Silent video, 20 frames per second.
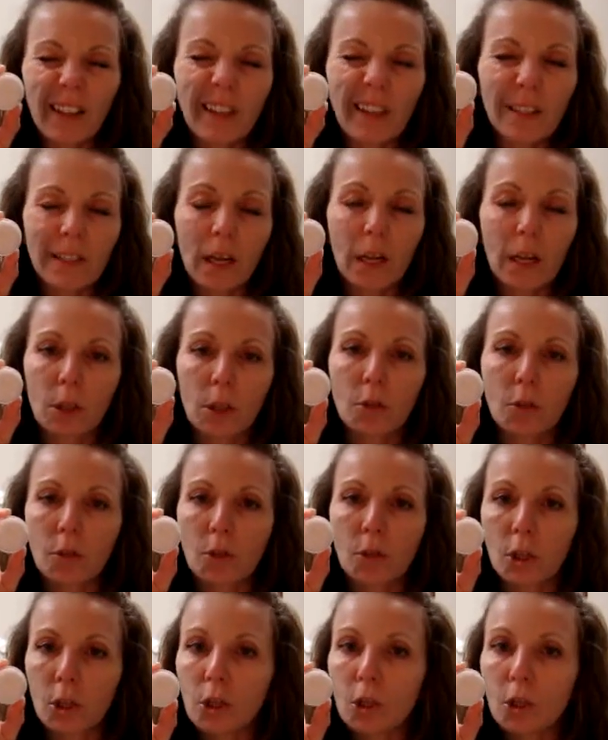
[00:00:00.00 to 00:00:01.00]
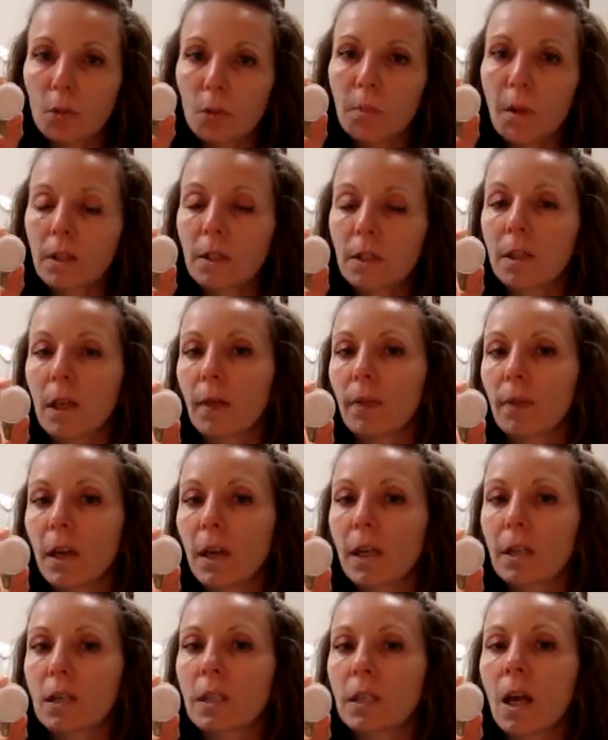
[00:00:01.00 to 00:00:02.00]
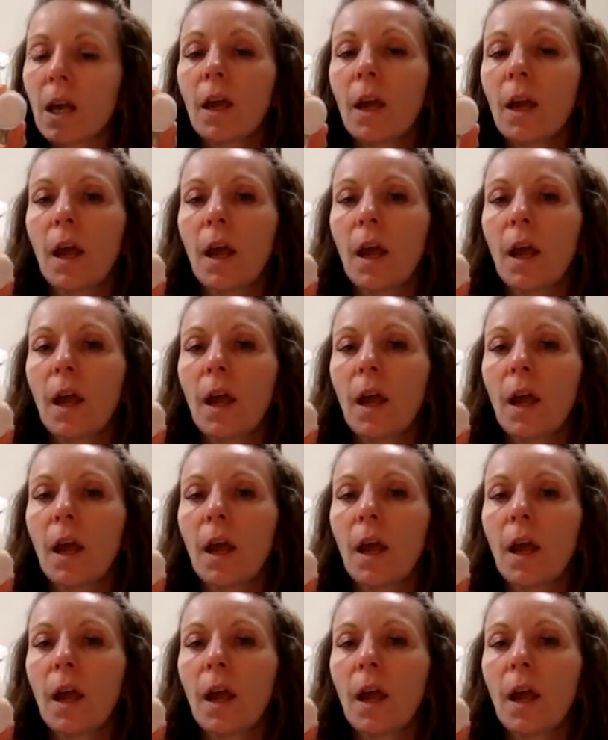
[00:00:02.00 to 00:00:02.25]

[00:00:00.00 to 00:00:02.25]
I'd say closer to 2 months on this